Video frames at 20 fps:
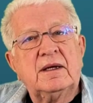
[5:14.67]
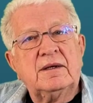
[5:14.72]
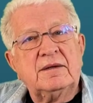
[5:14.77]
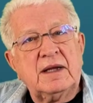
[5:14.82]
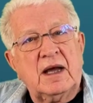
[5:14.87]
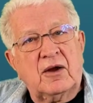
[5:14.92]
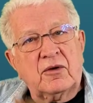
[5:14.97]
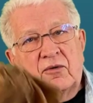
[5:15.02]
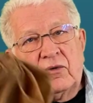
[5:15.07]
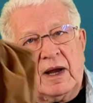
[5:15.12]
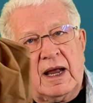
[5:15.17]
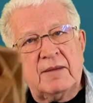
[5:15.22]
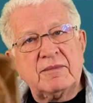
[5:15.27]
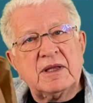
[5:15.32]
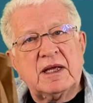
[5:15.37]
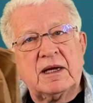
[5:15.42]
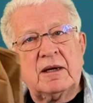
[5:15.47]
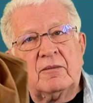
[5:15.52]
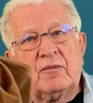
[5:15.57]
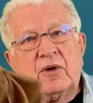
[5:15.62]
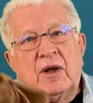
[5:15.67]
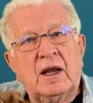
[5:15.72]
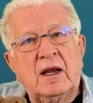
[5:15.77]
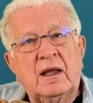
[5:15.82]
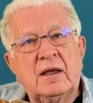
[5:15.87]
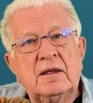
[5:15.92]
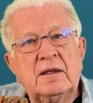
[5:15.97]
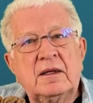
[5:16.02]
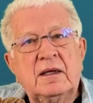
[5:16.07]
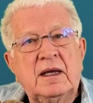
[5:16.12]
Now grab that
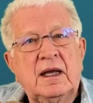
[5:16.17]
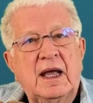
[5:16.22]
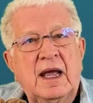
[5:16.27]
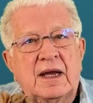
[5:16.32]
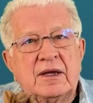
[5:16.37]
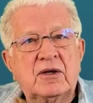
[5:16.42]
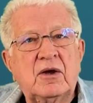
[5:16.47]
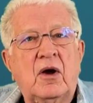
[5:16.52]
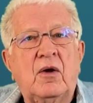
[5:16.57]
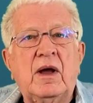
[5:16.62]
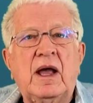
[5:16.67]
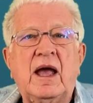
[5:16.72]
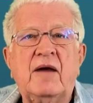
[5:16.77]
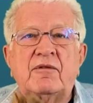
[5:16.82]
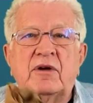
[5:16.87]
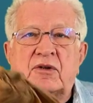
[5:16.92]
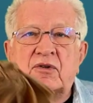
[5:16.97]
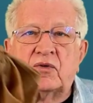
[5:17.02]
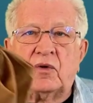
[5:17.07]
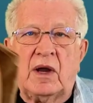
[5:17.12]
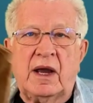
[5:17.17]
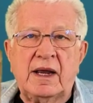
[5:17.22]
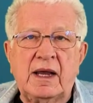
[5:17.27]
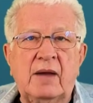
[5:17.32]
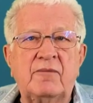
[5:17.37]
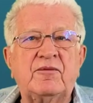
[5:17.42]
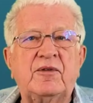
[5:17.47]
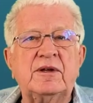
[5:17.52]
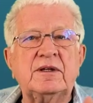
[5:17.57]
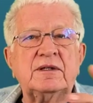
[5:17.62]
umbrella and go have a
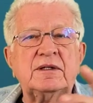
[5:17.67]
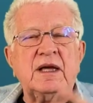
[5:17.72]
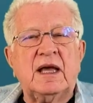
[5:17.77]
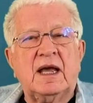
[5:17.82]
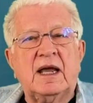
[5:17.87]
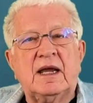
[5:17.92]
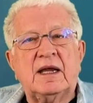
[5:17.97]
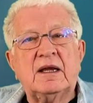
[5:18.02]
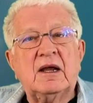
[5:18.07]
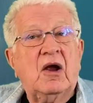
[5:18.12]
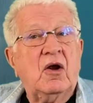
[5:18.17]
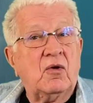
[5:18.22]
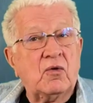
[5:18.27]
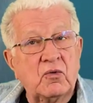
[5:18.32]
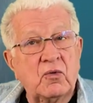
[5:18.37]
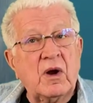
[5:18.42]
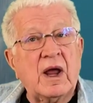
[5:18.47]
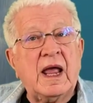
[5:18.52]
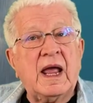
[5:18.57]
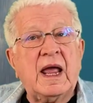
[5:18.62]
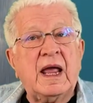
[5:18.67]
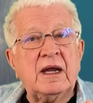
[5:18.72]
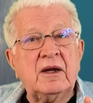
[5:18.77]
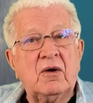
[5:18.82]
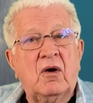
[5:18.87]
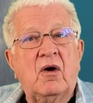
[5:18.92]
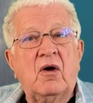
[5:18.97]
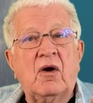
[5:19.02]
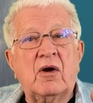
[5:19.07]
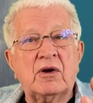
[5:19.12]
triumphant day, rain
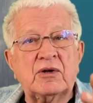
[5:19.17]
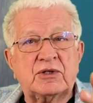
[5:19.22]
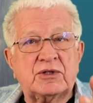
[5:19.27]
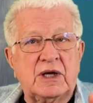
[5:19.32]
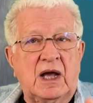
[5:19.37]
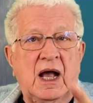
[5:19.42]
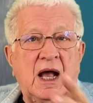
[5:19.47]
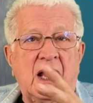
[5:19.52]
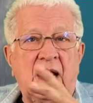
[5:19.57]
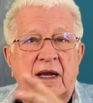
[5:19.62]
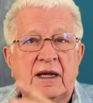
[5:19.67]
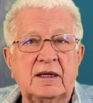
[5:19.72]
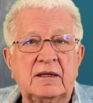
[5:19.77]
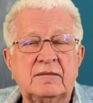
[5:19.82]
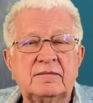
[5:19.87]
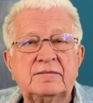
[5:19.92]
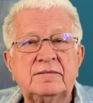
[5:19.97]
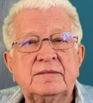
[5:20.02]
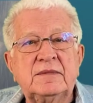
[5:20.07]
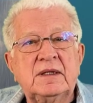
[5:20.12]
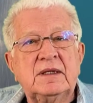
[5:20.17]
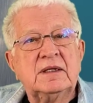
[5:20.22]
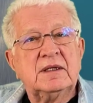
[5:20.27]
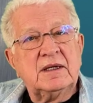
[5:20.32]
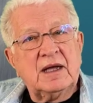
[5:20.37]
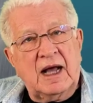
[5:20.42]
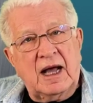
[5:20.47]
or shine.